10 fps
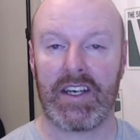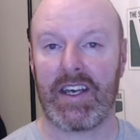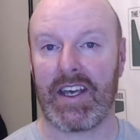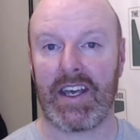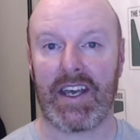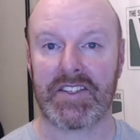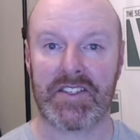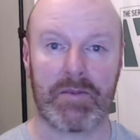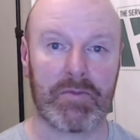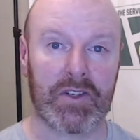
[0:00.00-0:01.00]
and
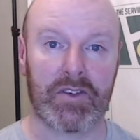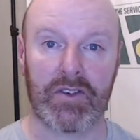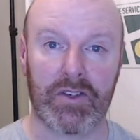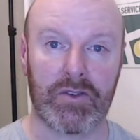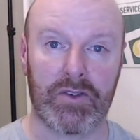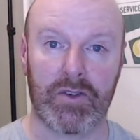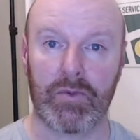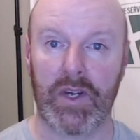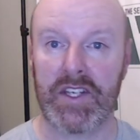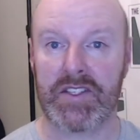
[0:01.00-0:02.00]
some are going to go your
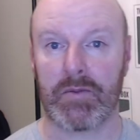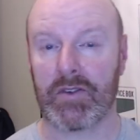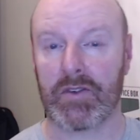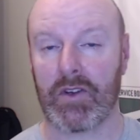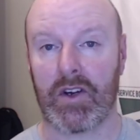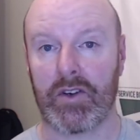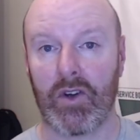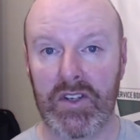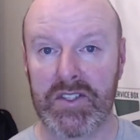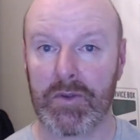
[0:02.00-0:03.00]
way, some are
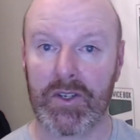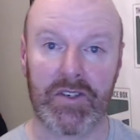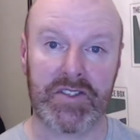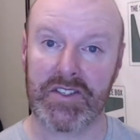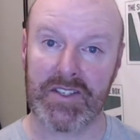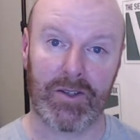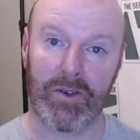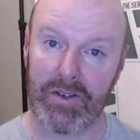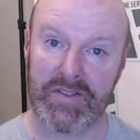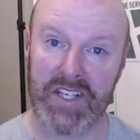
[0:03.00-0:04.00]
not, because there's a
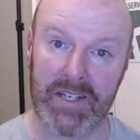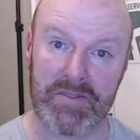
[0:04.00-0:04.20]
lot of times,